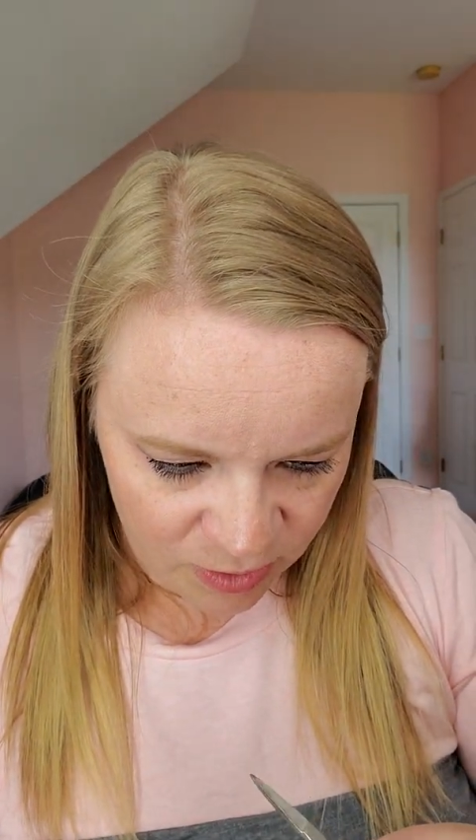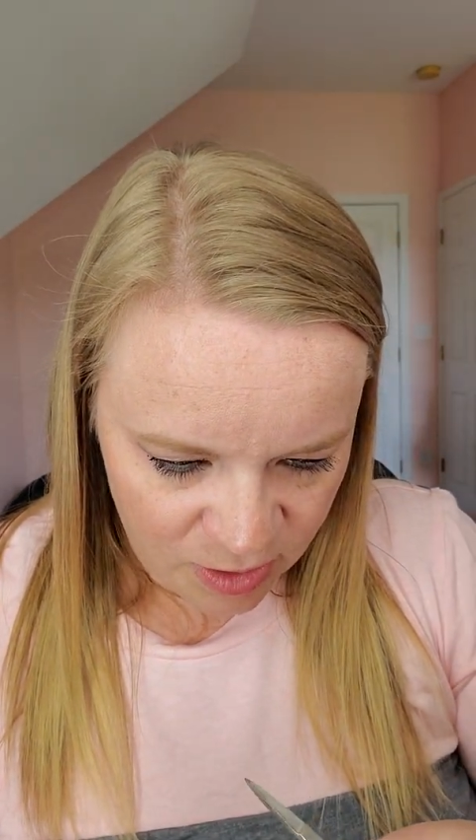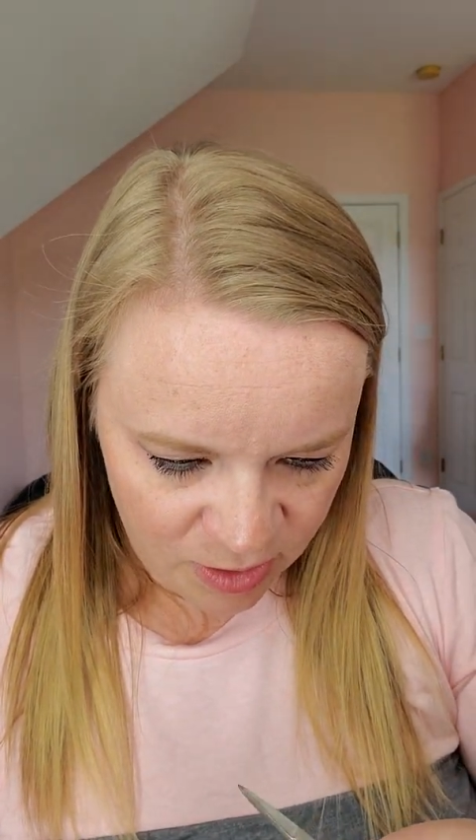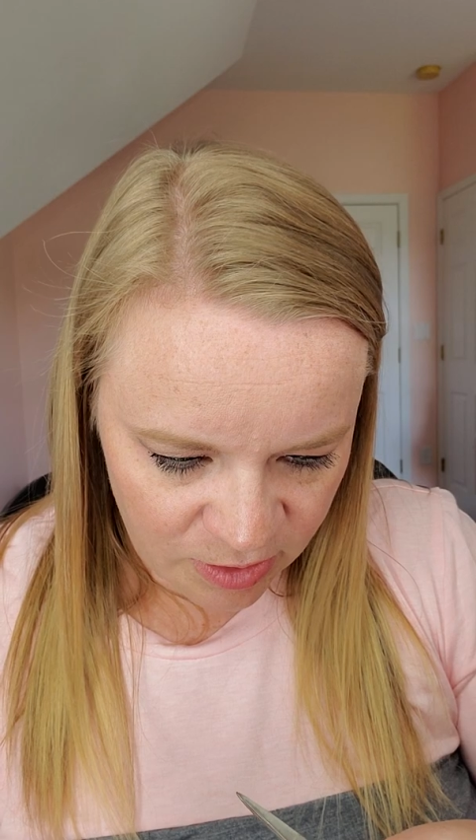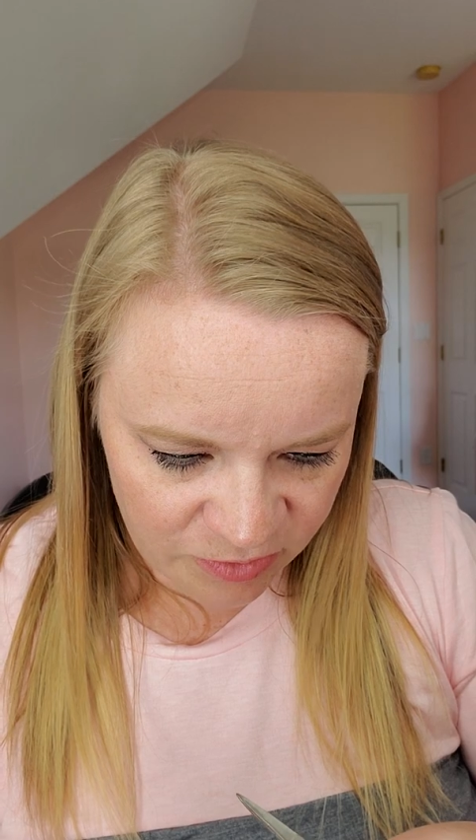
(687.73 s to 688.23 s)

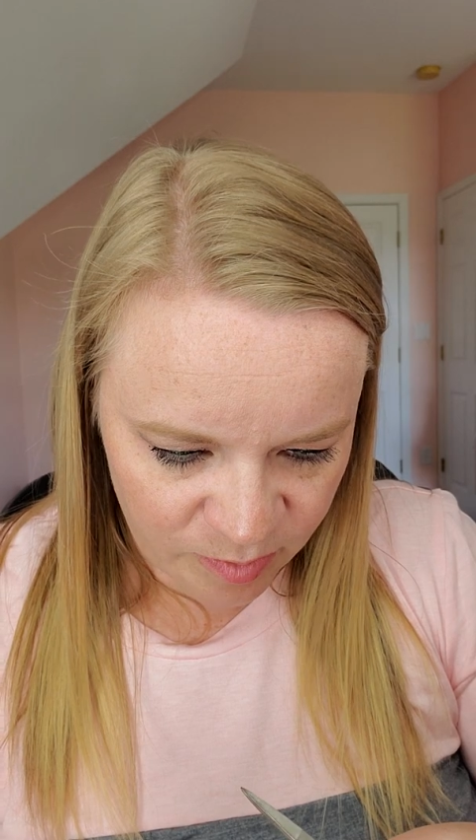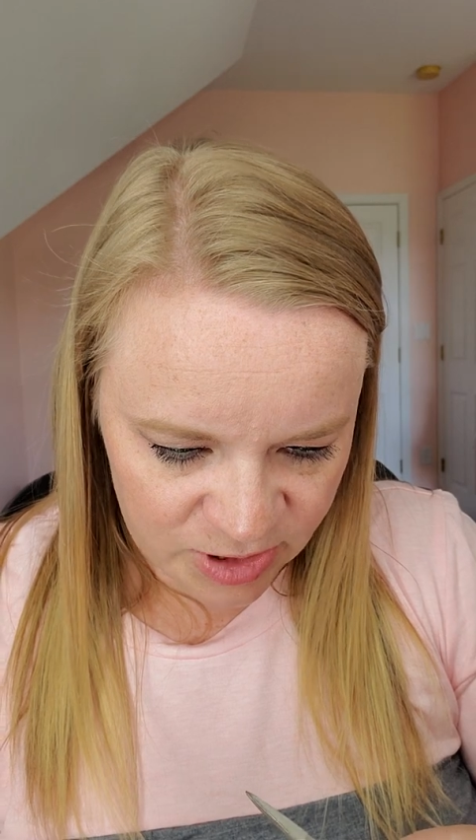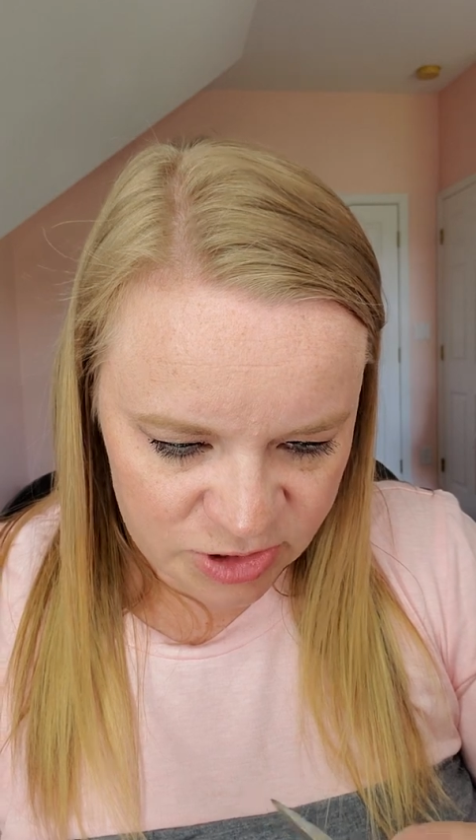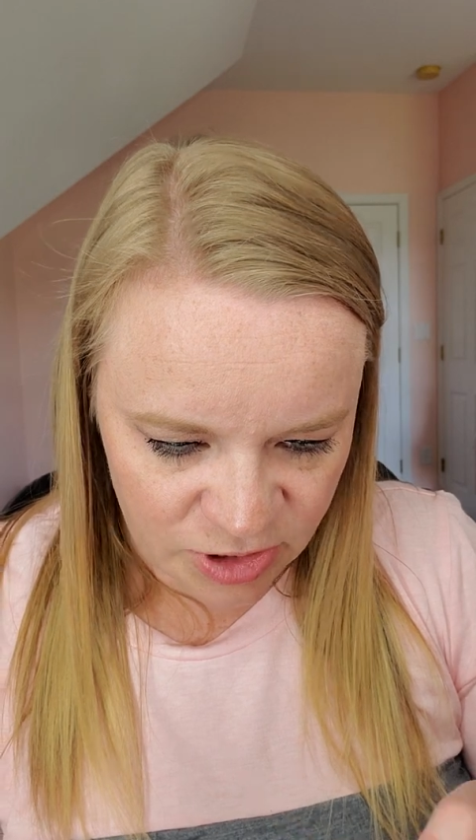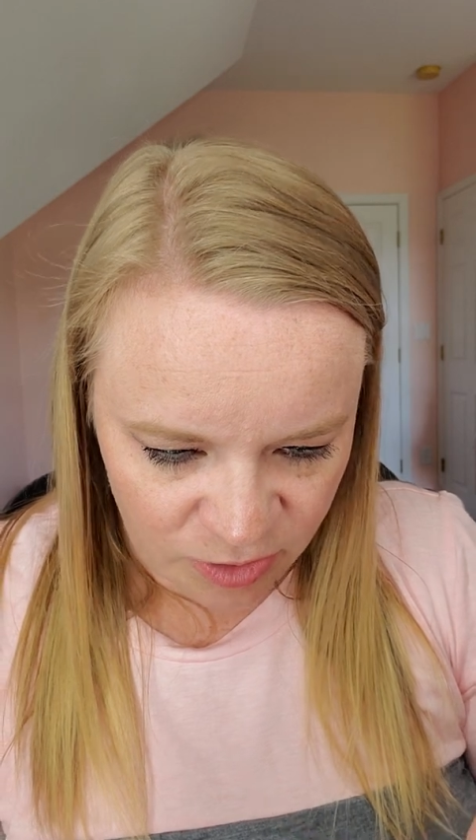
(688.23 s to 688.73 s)
along here for my
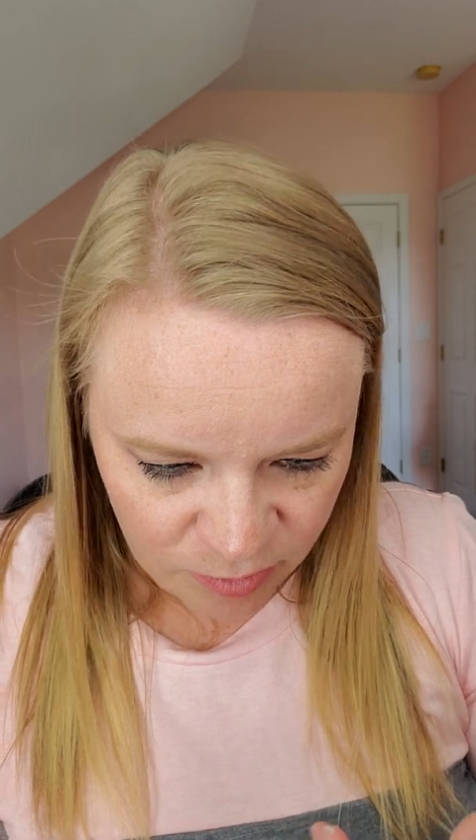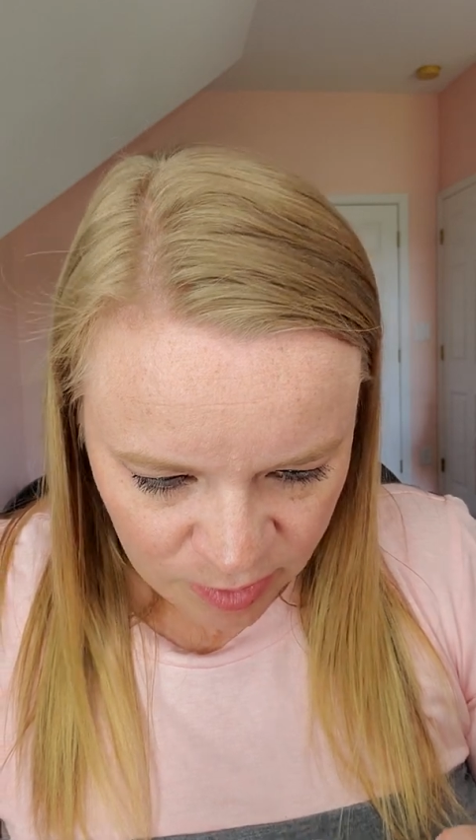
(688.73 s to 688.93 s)
2,